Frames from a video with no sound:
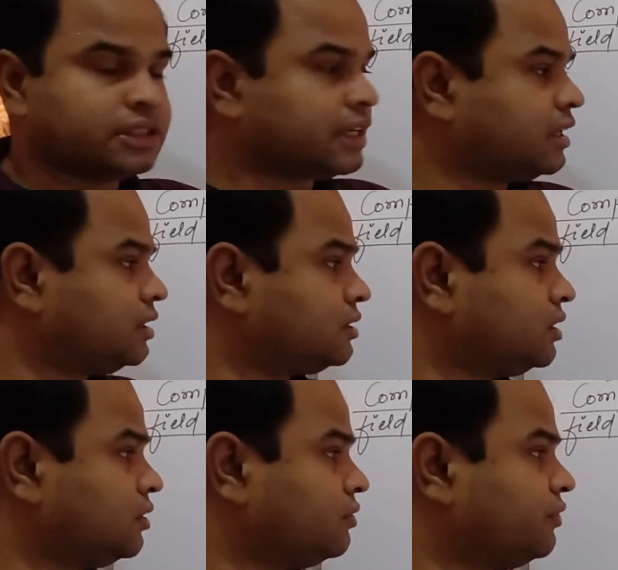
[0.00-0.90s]
second is
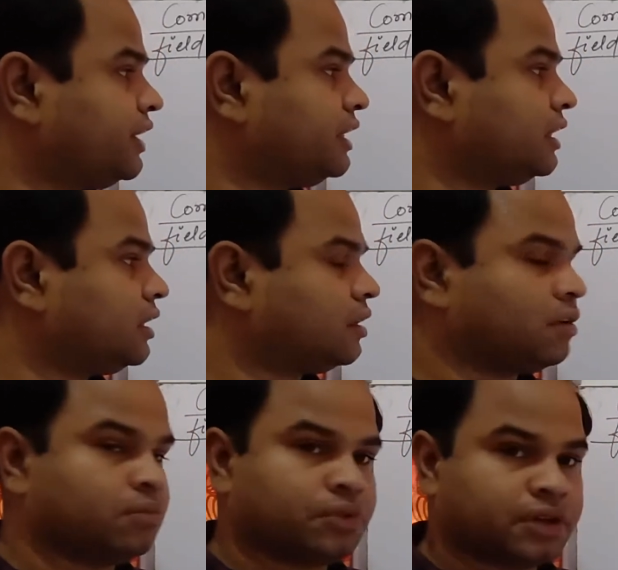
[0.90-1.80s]
vertical
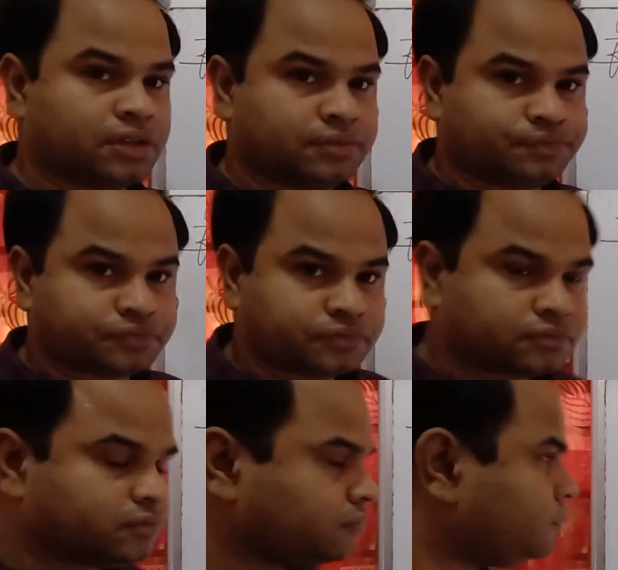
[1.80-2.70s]
component.
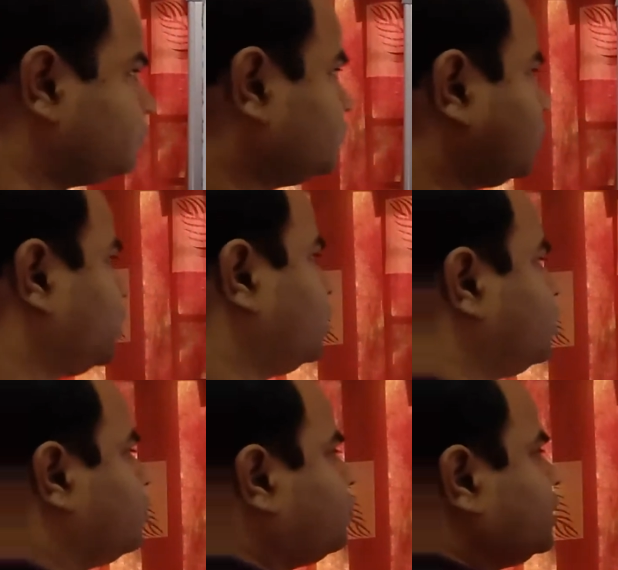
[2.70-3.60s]
One